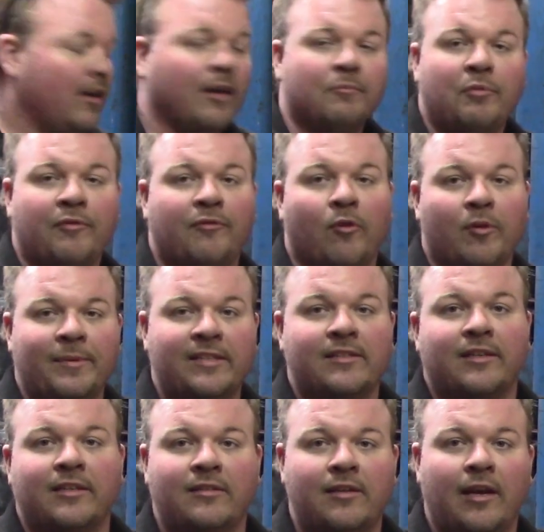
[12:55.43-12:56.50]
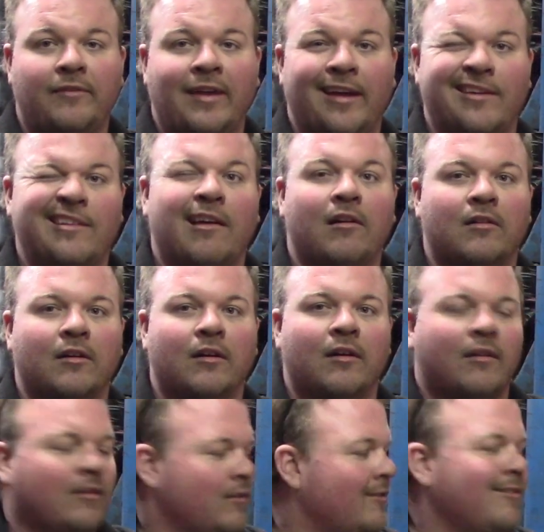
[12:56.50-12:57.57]
performance like shaved head and
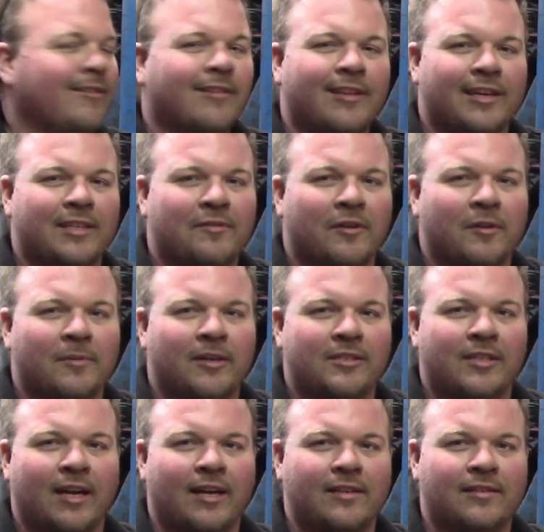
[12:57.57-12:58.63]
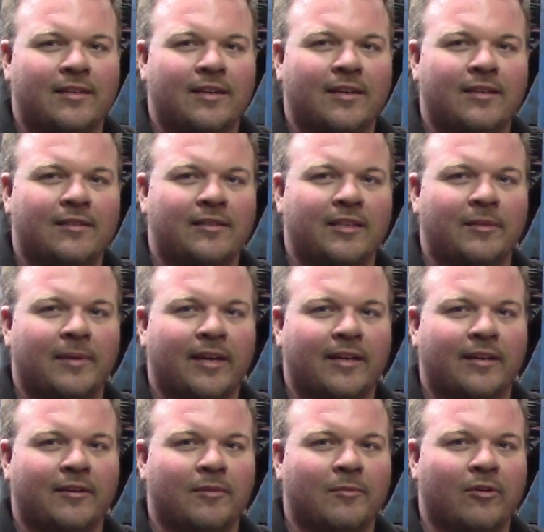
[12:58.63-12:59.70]
alcohol. Thanks very much, guys. See you back
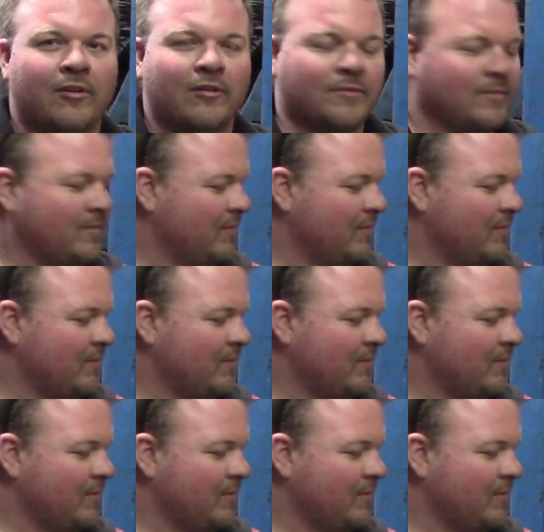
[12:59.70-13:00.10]
here tomorrow.